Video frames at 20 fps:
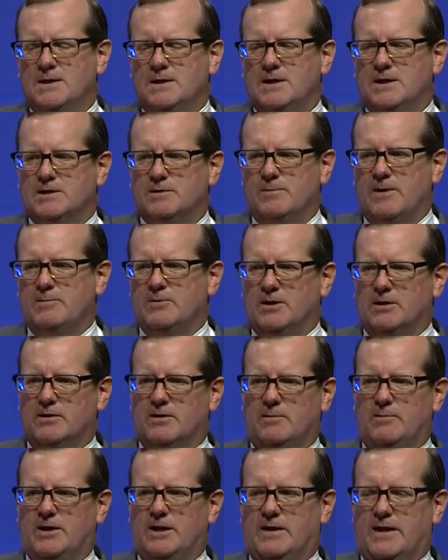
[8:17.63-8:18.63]
It's maybe a
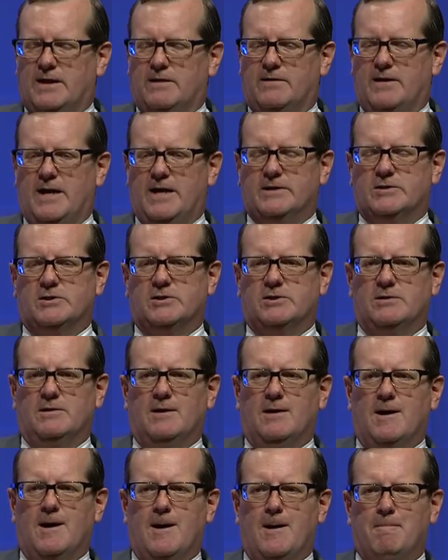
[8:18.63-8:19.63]
little bit like this.
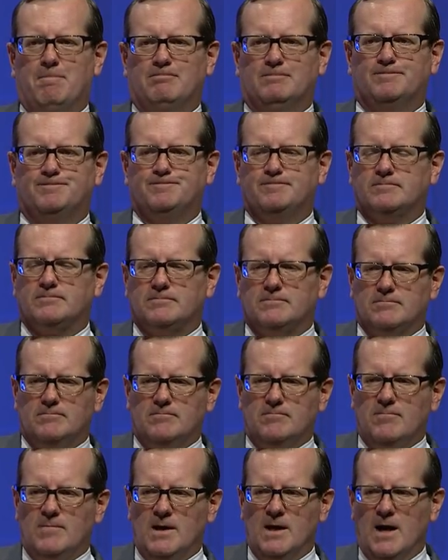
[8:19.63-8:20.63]
Um,
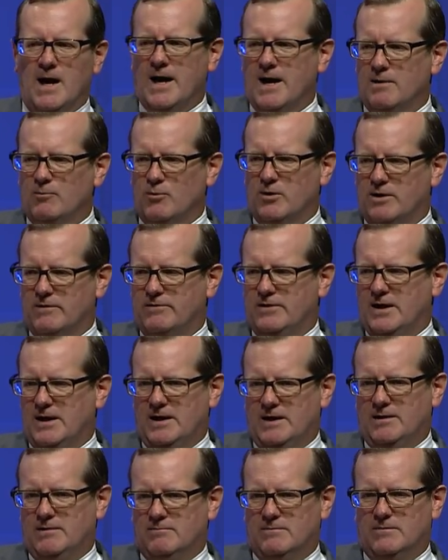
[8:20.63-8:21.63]
I am one of
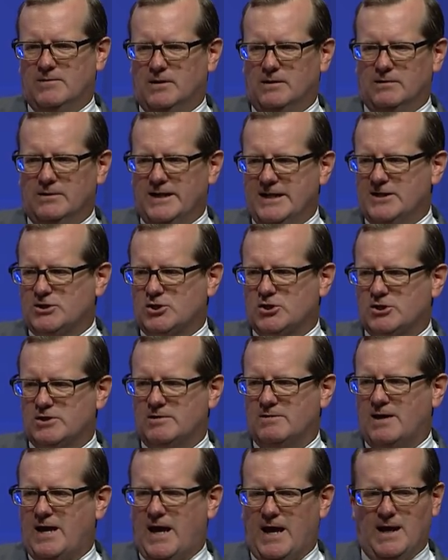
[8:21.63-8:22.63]
the, the least
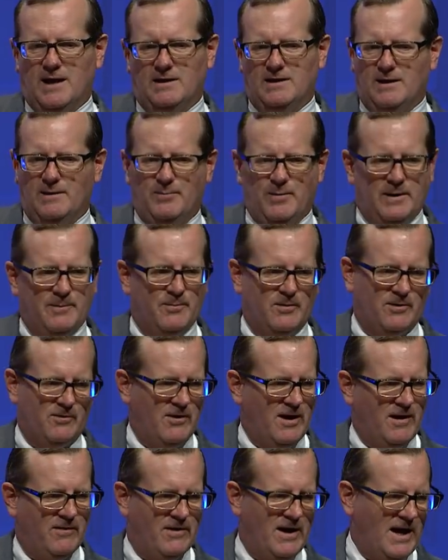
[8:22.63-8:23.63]
handy people
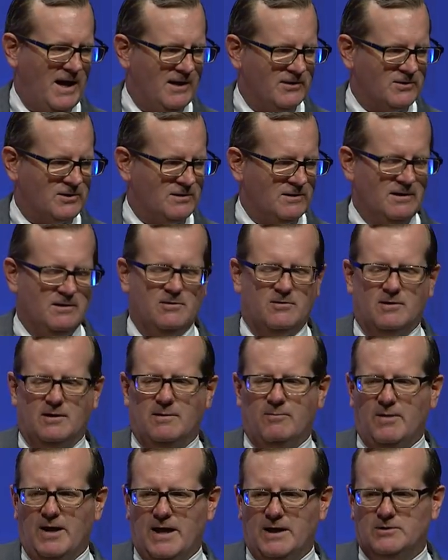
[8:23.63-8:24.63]
around the house that you can
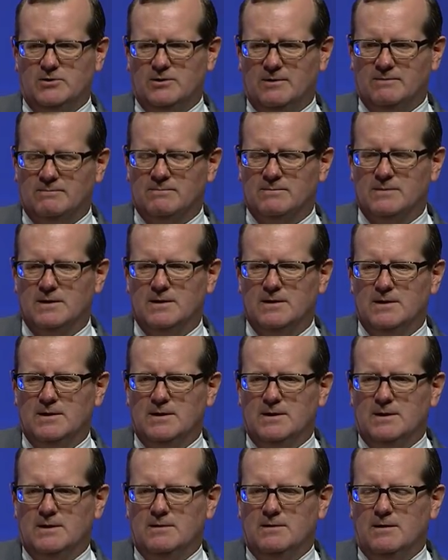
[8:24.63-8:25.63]
imagine.
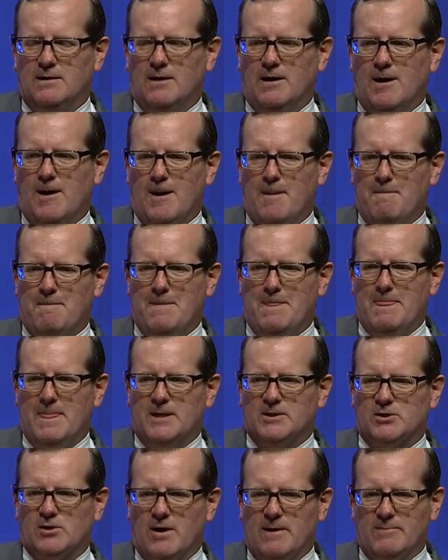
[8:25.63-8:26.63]
Um,
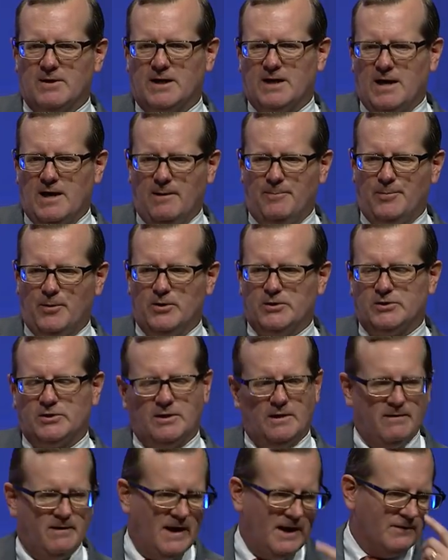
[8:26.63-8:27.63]
and so I'm the kind of
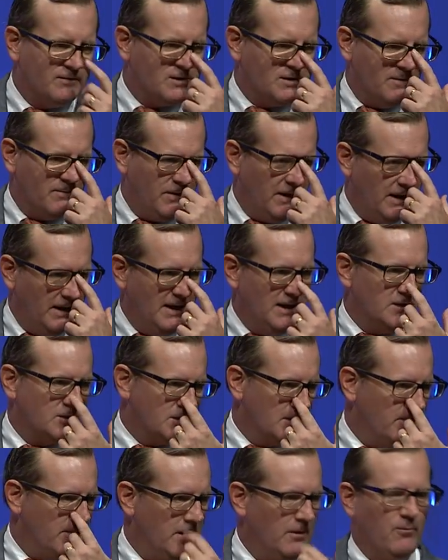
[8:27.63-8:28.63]
person that if something needs
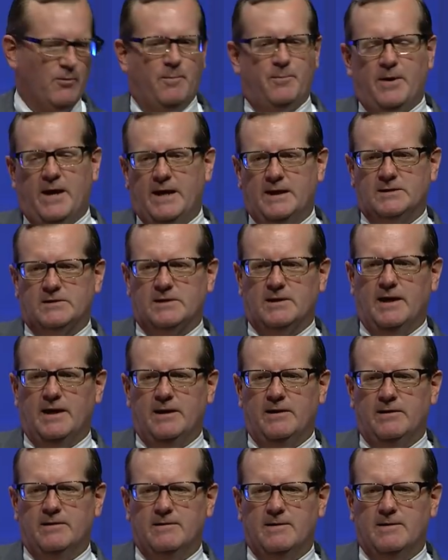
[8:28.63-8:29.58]
to be repainted,